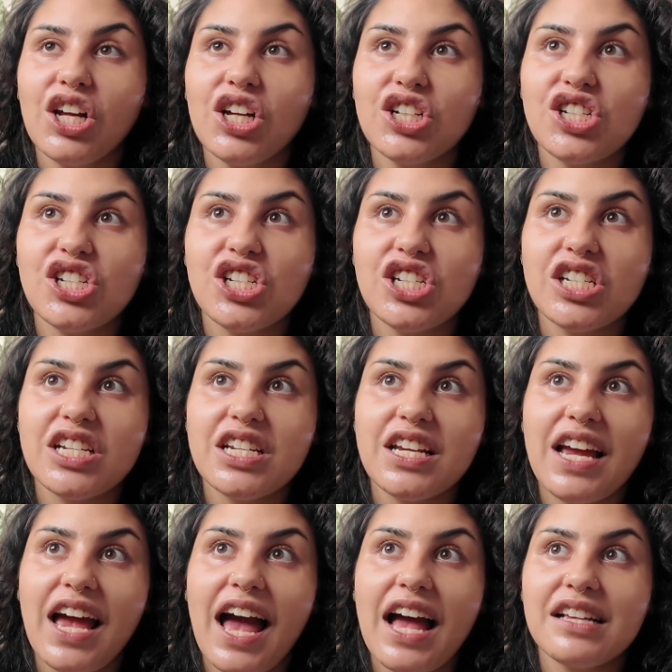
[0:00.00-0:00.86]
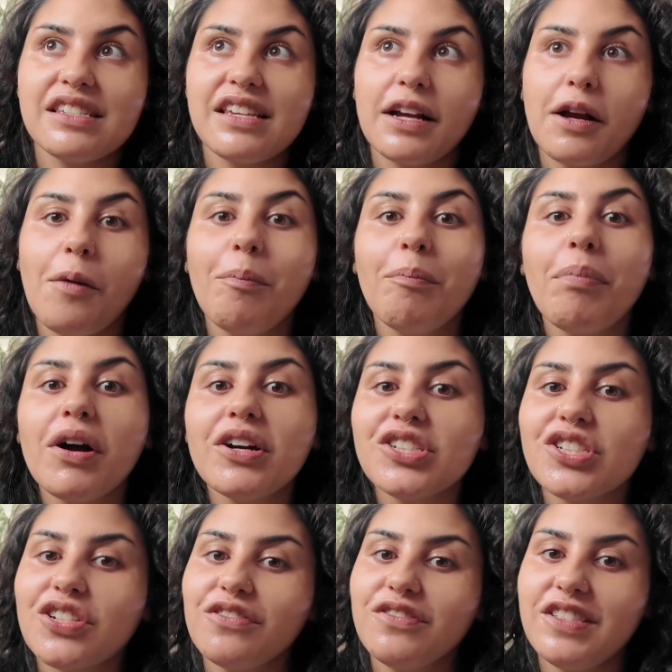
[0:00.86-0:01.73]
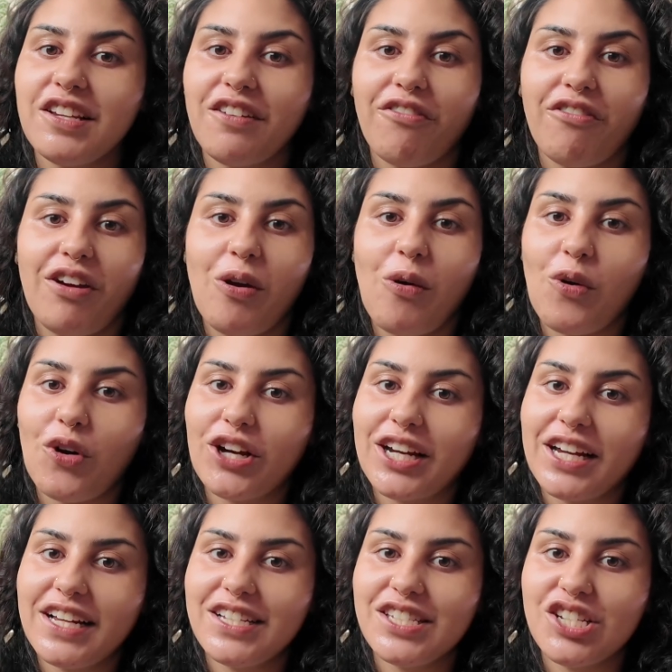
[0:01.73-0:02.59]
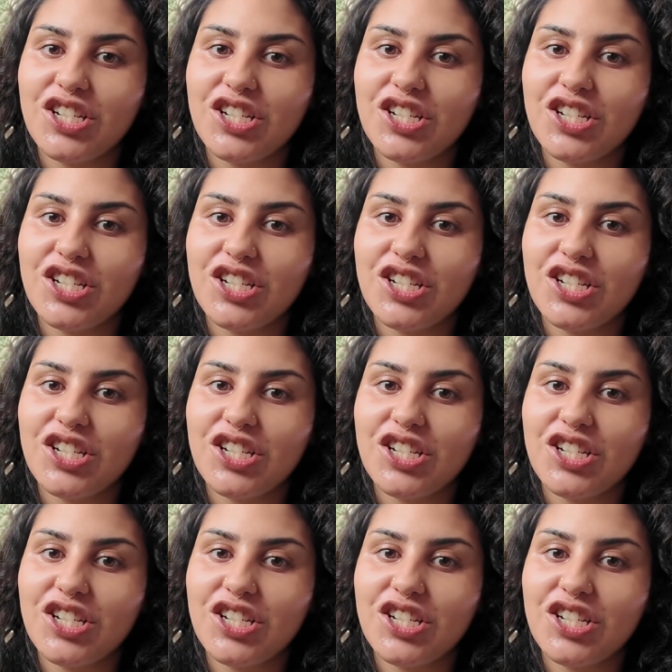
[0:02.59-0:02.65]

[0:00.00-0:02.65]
she has like a bunch of different orchids